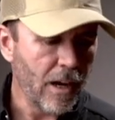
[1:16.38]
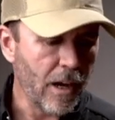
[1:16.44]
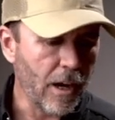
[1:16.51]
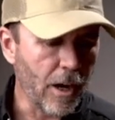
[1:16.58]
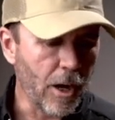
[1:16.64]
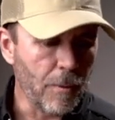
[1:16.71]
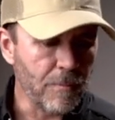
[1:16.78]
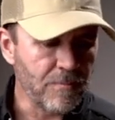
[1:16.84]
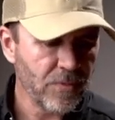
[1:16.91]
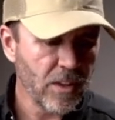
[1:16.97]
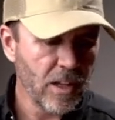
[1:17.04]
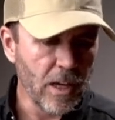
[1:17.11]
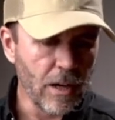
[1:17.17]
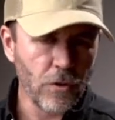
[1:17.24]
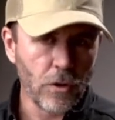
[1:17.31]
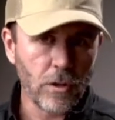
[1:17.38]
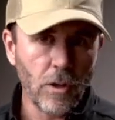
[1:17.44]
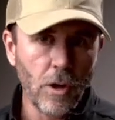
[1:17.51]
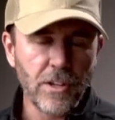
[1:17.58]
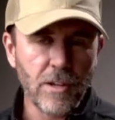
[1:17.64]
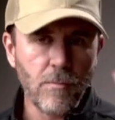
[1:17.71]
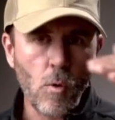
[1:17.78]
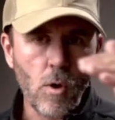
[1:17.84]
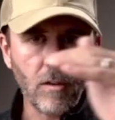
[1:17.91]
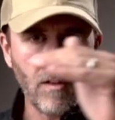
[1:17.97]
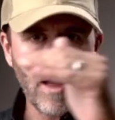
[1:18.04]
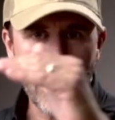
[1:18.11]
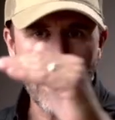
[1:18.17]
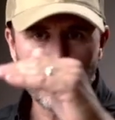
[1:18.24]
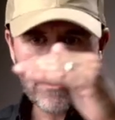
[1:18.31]
um, if you're closing more
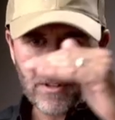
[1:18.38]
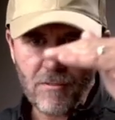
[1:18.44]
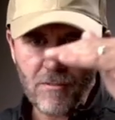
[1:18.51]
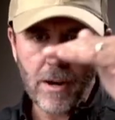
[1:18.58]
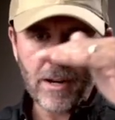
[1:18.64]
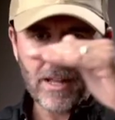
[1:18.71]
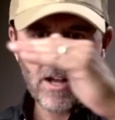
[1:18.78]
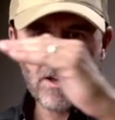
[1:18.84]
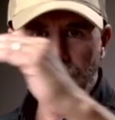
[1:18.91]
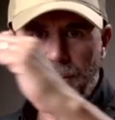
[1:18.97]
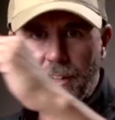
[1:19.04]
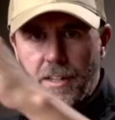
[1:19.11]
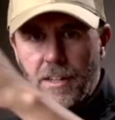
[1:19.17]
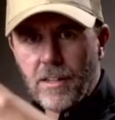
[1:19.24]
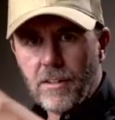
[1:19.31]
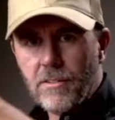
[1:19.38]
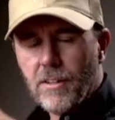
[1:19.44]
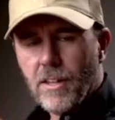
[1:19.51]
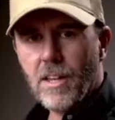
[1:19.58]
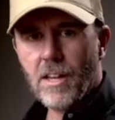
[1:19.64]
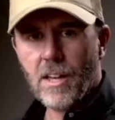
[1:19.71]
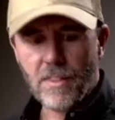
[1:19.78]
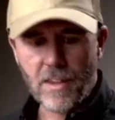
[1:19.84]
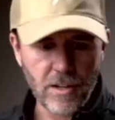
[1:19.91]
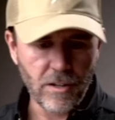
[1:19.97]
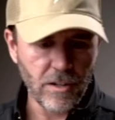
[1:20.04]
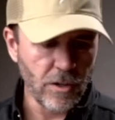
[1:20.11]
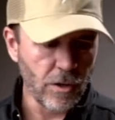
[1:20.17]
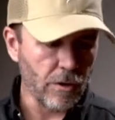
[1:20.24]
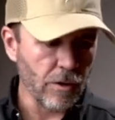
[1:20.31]
claims than everybody else is then
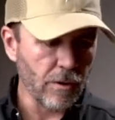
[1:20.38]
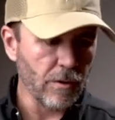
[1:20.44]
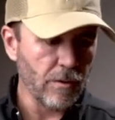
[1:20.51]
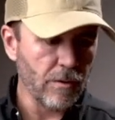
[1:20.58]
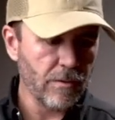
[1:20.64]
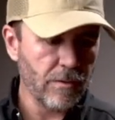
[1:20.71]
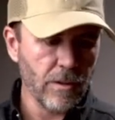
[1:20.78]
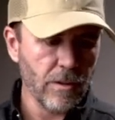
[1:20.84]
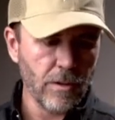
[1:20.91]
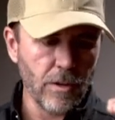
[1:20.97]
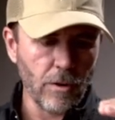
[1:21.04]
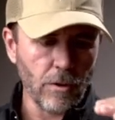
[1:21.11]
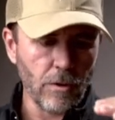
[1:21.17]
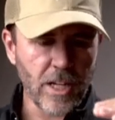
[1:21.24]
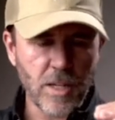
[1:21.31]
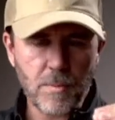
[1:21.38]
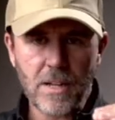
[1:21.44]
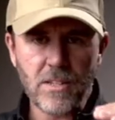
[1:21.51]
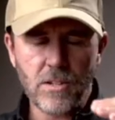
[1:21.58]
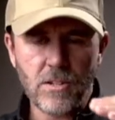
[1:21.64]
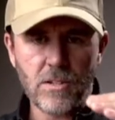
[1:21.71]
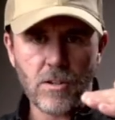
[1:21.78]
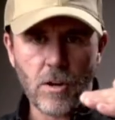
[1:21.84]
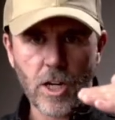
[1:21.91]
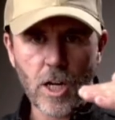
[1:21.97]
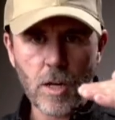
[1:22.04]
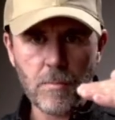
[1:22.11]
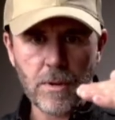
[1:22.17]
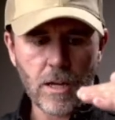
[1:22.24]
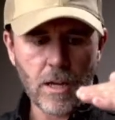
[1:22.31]
your your expenses are going
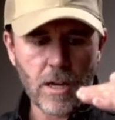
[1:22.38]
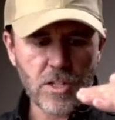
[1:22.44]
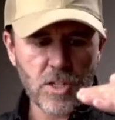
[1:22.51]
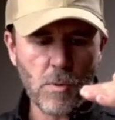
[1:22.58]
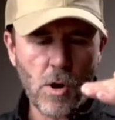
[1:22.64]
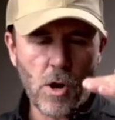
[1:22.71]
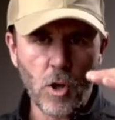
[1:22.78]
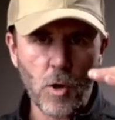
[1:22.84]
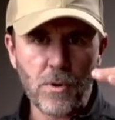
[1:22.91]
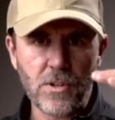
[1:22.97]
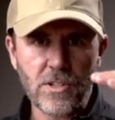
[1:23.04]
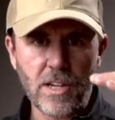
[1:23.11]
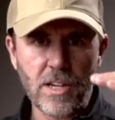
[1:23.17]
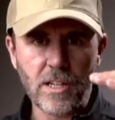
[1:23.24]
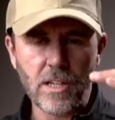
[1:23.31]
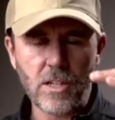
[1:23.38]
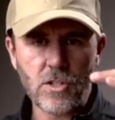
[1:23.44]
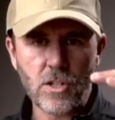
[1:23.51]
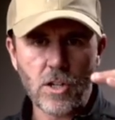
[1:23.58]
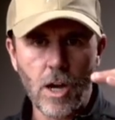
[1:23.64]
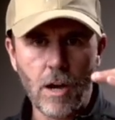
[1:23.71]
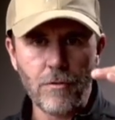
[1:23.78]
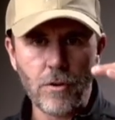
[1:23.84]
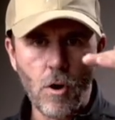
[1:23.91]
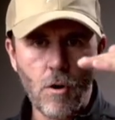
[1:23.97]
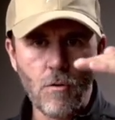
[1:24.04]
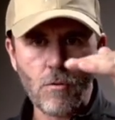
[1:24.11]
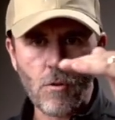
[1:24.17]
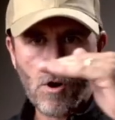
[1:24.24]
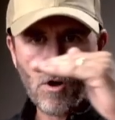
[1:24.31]
to be a smaller percentage of your
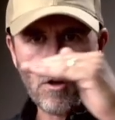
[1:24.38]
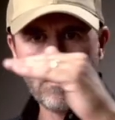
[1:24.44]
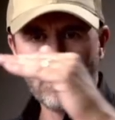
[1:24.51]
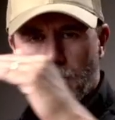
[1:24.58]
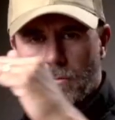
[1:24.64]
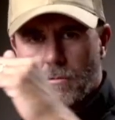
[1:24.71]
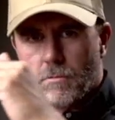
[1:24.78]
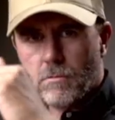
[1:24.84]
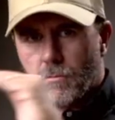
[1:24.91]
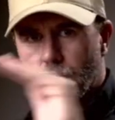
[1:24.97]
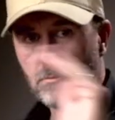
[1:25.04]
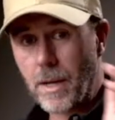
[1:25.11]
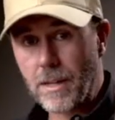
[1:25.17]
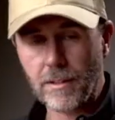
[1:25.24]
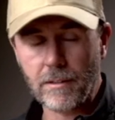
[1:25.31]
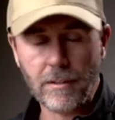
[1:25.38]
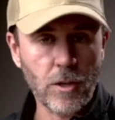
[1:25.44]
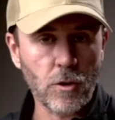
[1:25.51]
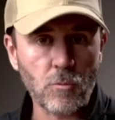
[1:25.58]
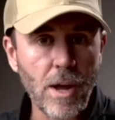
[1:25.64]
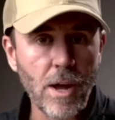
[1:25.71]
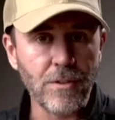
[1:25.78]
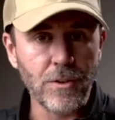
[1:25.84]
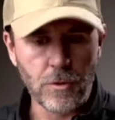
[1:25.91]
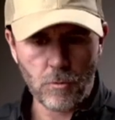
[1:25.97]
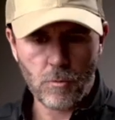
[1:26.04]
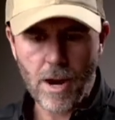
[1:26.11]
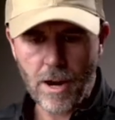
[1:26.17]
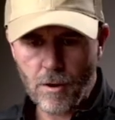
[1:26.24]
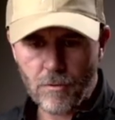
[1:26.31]
overall basically your revenue,
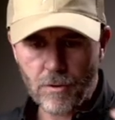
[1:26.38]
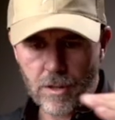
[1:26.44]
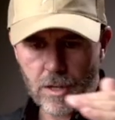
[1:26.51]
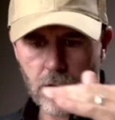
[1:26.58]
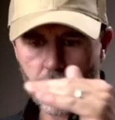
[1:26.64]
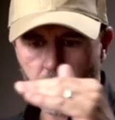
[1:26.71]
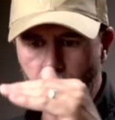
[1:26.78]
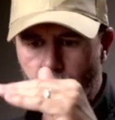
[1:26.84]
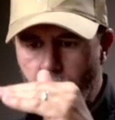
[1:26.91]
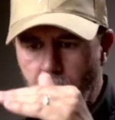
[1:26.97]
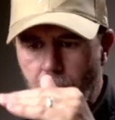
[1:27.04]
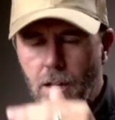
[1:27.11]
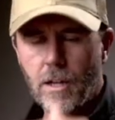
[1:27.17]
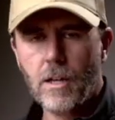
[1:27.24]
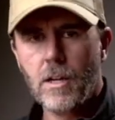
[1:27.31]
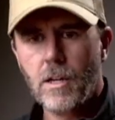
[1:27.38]
right, over the year, right?